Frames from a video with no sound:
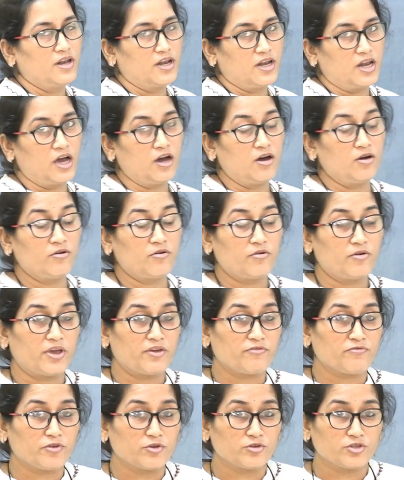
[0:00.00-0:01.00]
Now
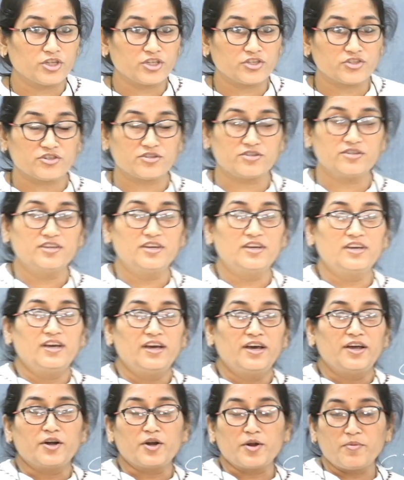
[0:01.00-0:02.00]
if you just
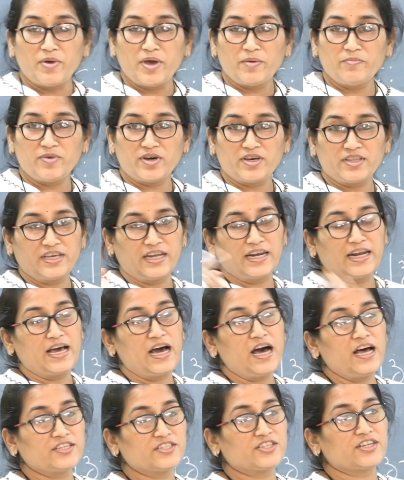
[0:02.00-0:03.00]
remember the
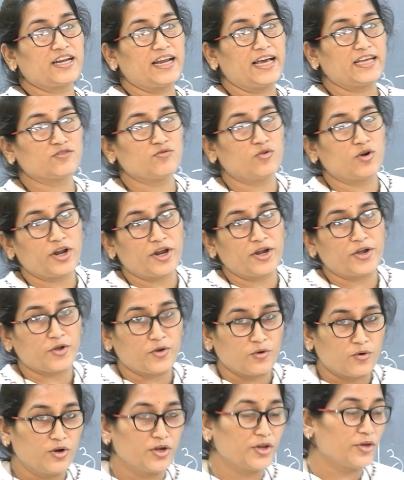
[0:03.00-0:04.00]
last class what I
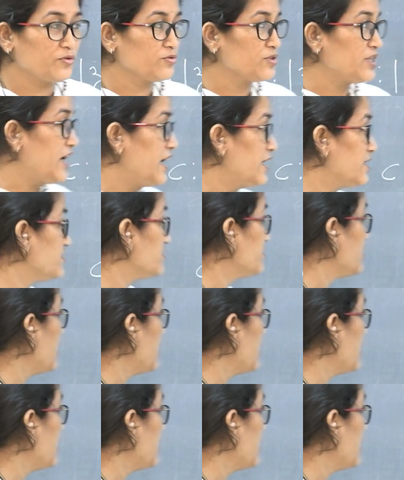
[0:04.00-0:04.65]
told you, that